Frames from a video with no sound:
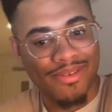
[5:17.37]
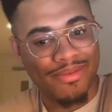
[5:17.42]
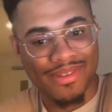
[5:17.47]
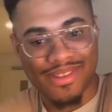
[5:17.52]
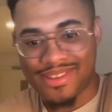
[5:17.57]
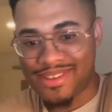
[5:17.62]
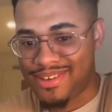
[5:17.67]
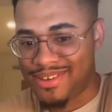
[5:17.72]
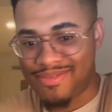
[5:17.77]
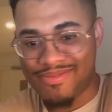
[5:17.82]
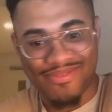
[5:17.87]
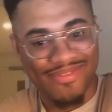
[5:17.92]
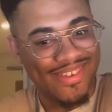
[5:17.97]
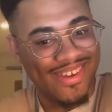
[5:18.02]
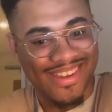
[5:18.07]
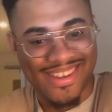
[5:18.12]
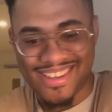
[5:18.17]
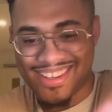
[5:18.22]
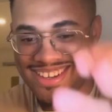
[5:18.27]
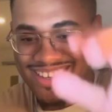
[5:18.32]
with him.
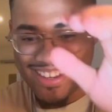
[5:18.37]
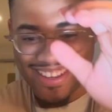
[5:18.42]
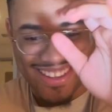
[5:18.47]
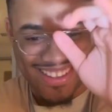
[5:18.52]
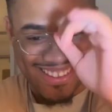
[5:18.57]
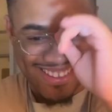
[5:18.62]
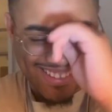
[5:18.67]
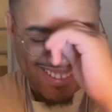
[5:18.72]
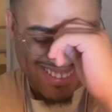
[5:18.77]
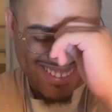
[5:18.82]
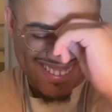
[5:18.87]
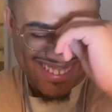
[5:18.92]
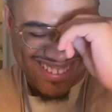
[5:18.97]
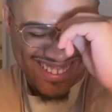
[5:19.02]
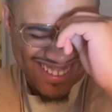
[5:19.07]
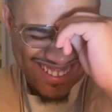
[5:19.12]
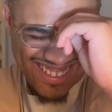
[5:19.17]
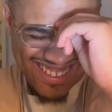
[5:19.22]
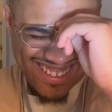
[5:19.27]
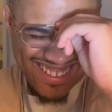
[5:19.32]
I can't.
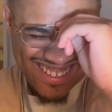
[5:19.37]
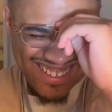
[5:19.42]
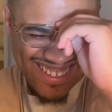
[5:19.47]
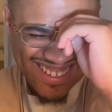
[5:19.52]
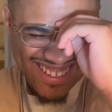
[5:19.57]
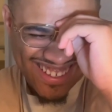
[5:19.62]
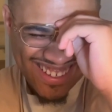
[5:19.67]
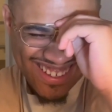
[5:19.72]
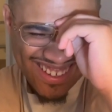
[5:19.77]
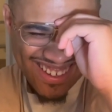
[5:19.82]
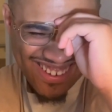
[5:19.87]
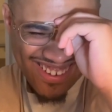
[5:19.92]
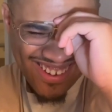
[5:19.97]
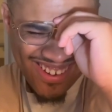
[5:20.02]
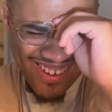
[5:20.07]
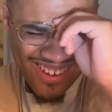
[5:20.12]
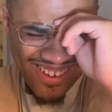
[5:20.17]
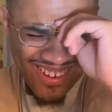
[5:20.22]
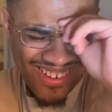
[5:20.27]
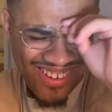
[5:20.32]

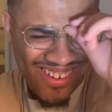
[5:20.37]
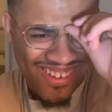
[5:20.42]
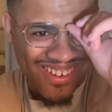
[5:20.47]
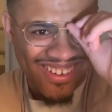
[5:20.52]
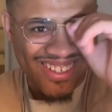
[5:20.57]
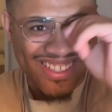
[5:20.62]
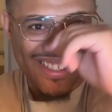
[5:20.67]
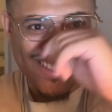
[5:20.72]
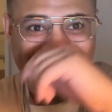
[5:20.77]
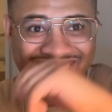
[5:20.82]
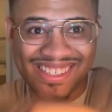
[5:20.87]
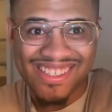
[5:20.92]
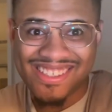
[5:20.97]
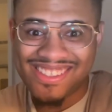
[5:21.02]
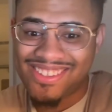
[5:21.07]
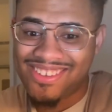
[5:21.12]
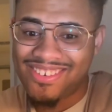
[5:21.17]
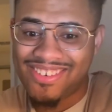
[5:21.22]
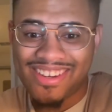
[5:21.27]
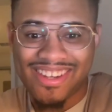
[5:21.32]
Oh, jeez
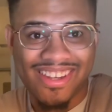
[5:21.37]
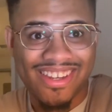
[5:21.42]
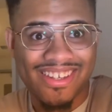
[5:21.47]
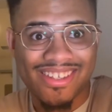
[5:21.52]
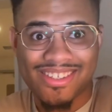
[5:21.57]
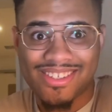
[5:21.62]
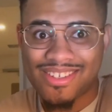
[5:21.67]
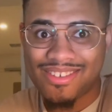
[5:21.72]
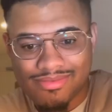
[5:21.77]
Louise.